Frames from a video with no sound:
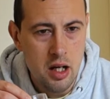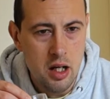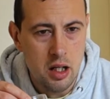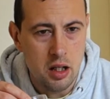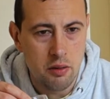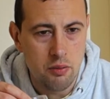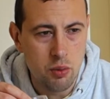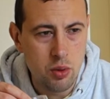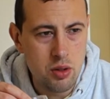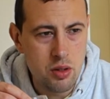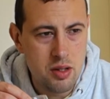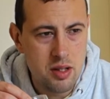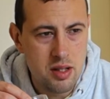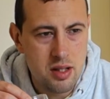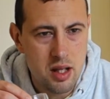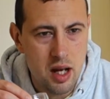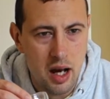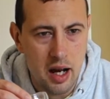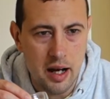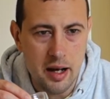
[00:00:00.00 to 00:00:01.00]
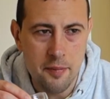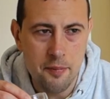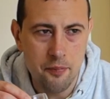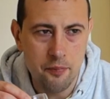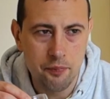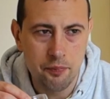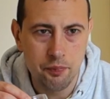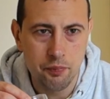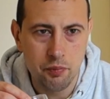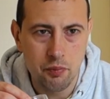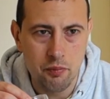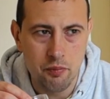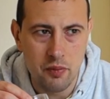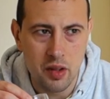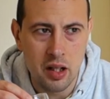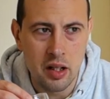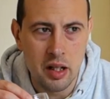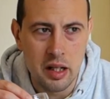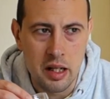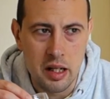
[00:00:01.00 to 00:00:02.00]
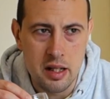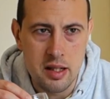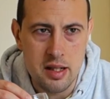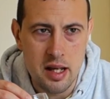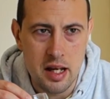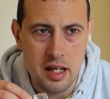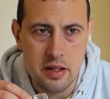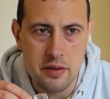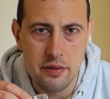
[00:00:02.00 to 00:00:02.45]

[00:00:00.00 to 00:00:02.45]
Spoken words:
I wouldn't say it's as